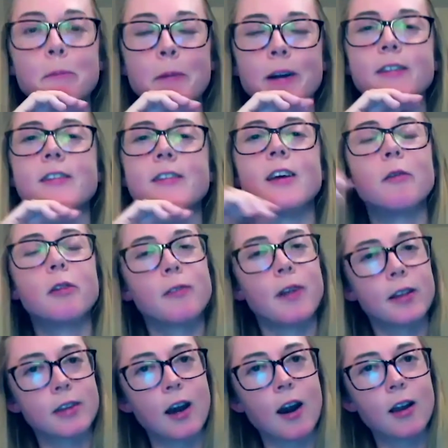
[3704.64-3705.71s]
But it was
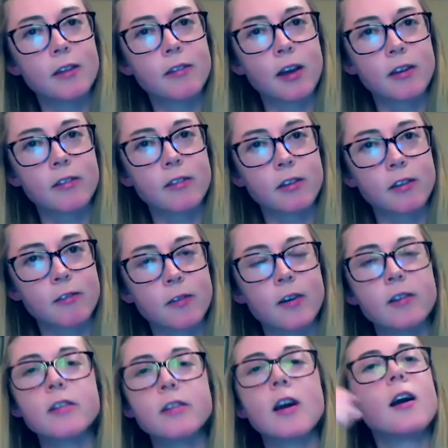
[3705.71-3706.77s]
felt that Ireland hadn't done its
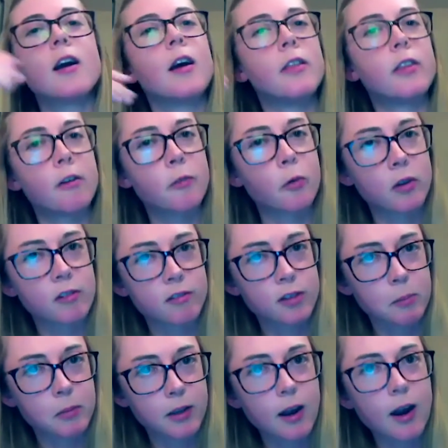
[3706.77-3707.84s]
fair share and therefore
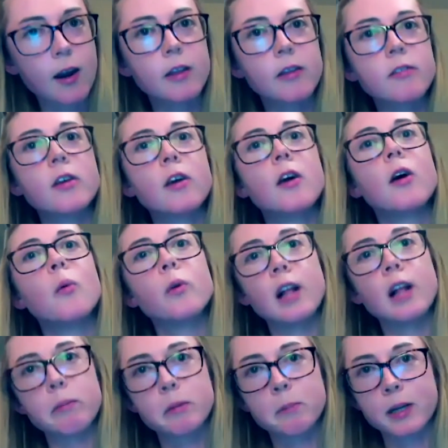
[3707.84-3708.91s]
conscripting Ireland would
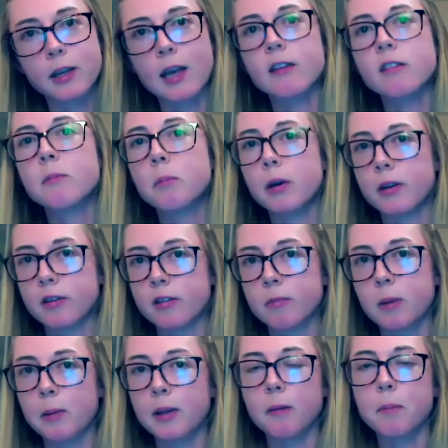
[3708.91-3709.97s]
help to placate
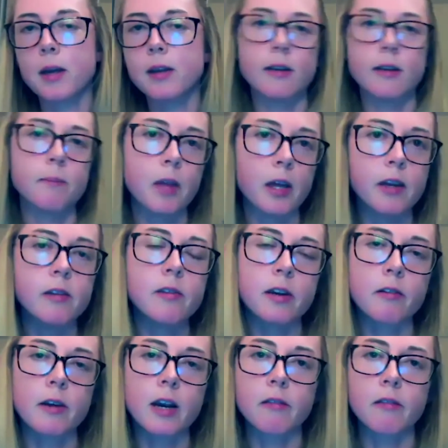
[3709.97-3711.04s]
British public opinion. And
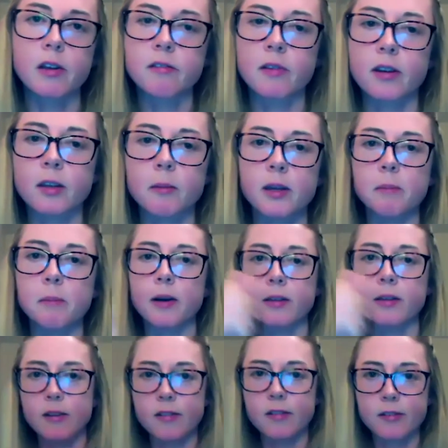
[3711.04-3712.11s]
Adrian Gregory has written a bit
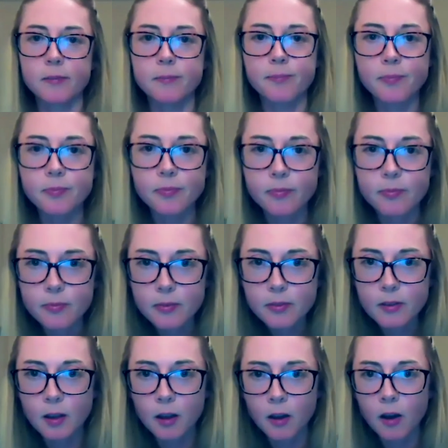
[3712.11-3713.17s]
about this.
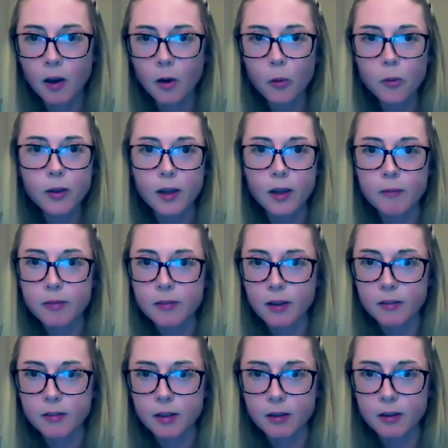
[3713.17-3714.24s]
Okay,
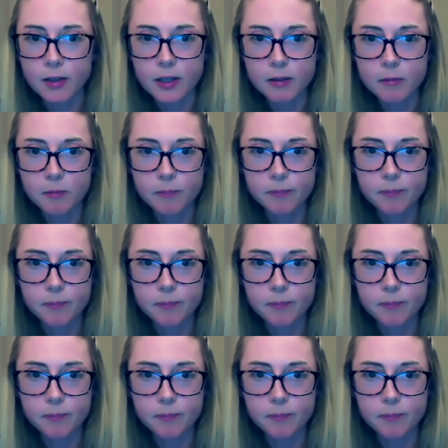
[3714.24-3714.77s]
thanks, Hilary.